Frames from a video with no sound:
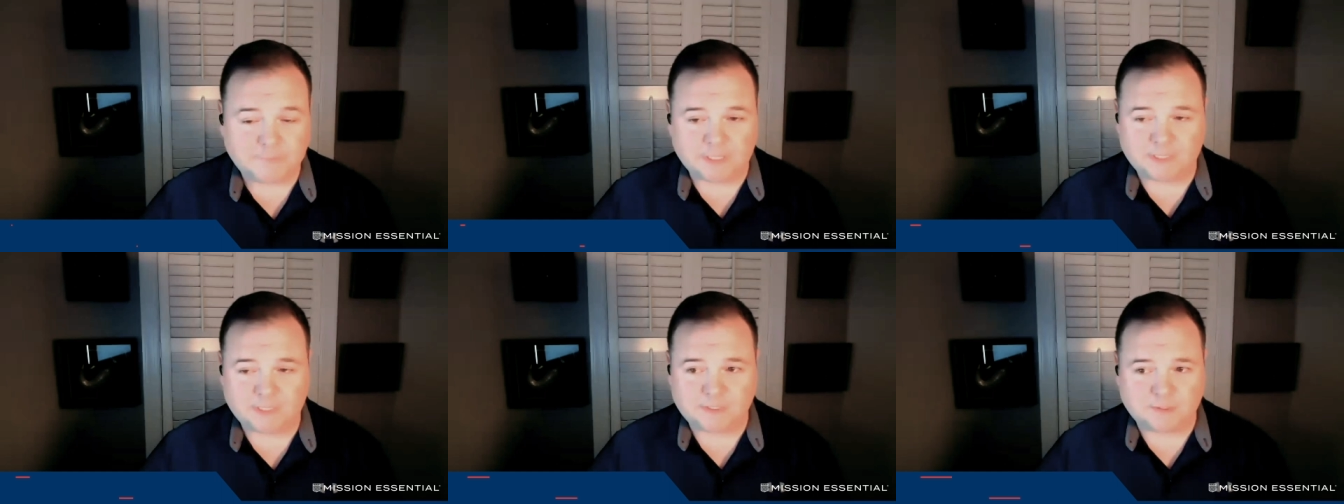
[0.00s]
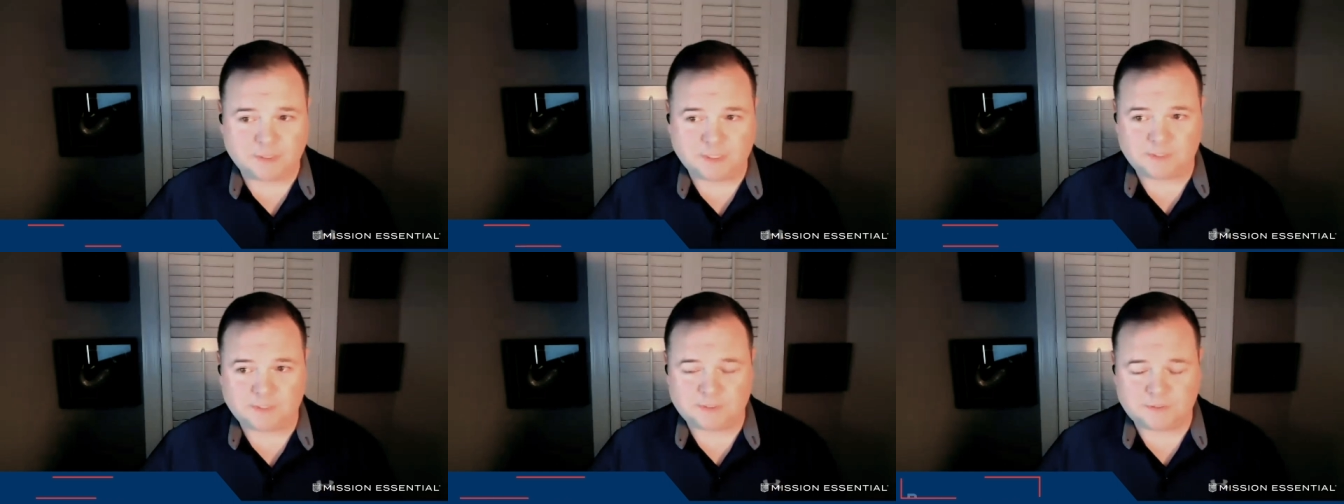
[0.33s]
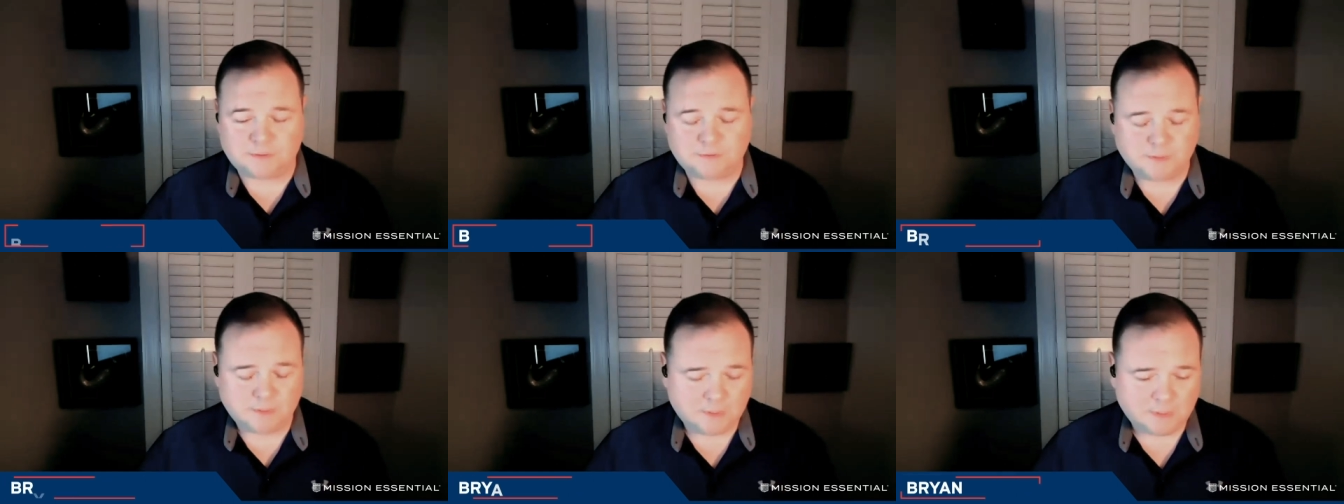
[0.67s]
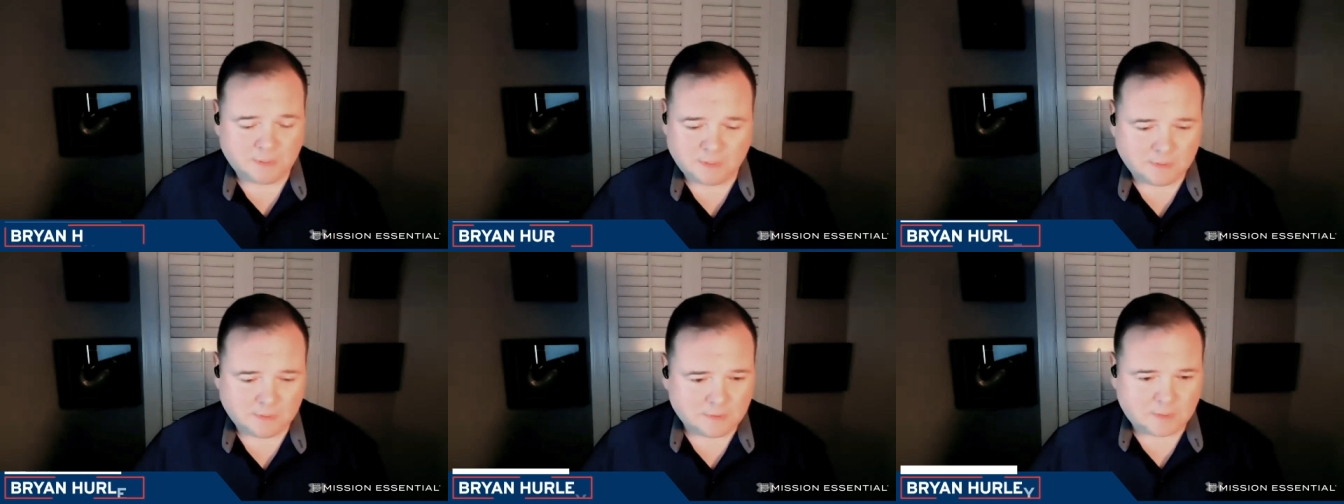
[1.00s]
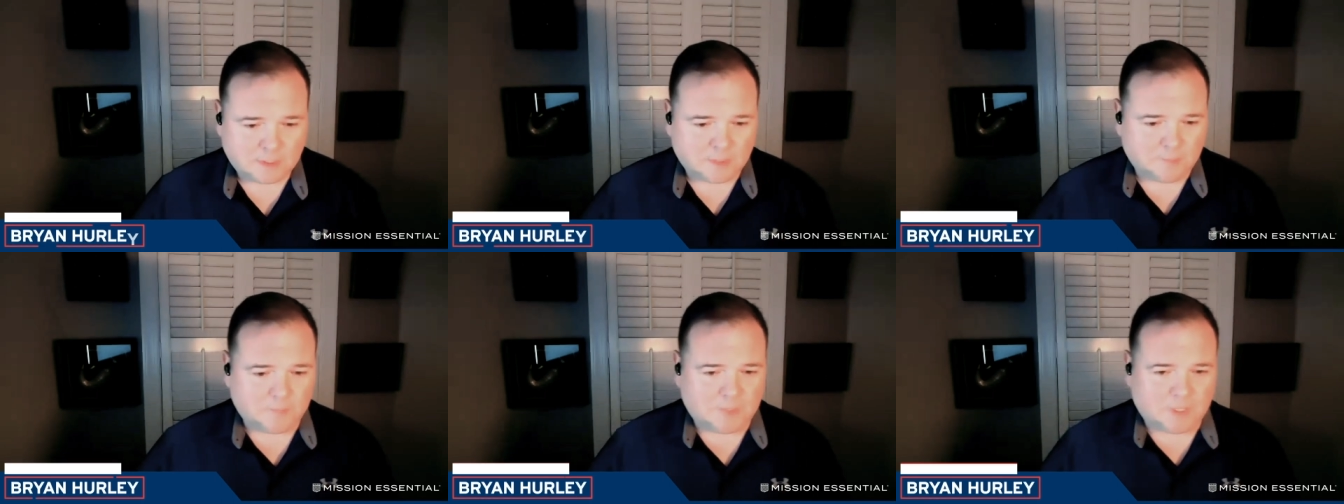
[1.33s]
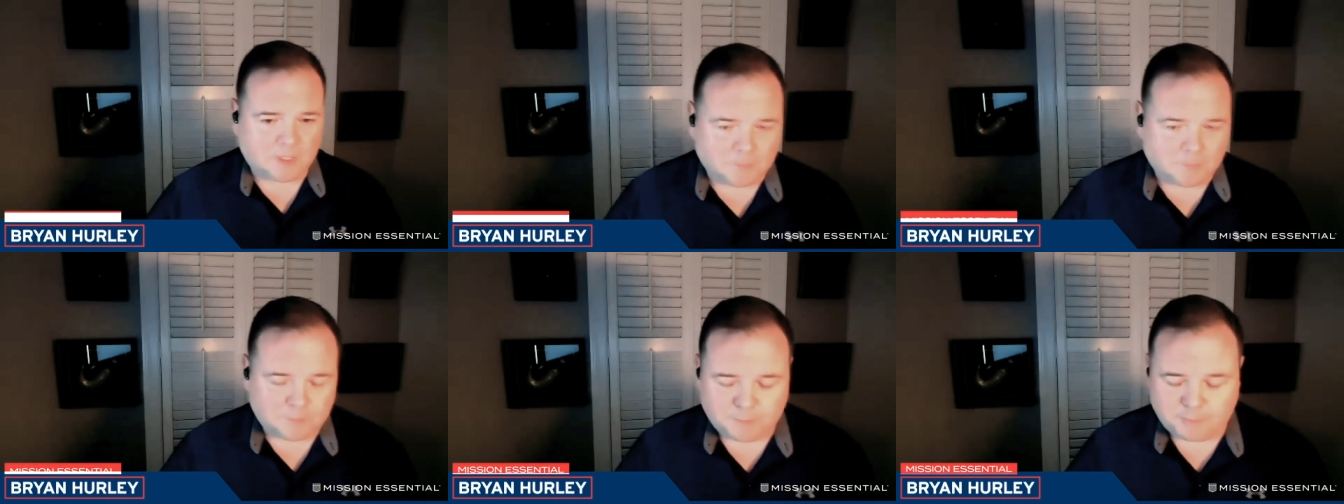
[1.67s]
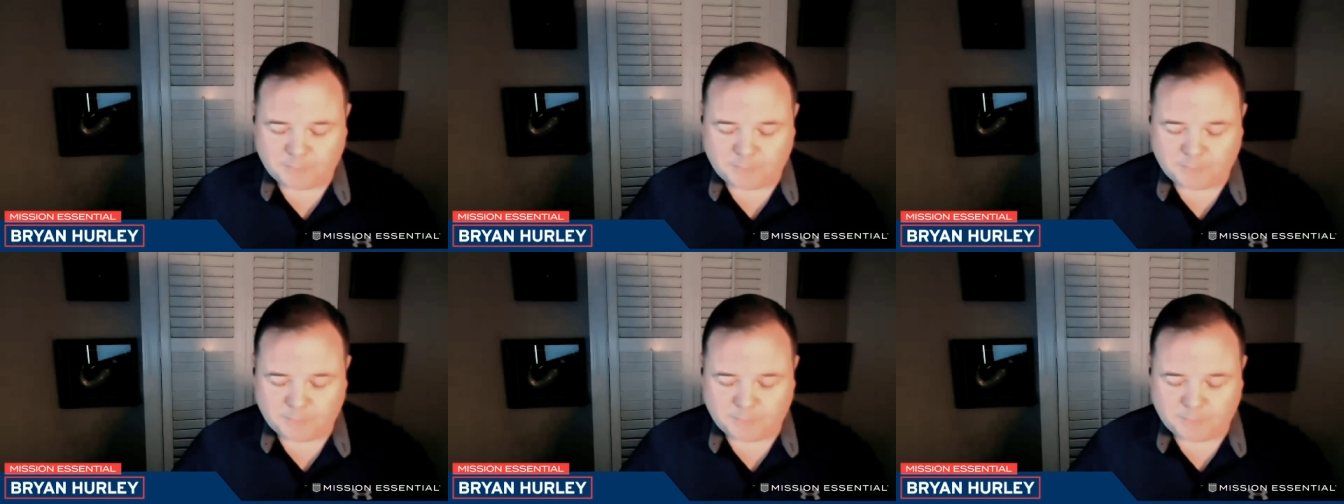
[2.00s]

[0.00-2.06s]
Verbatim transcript: man it's it's uh,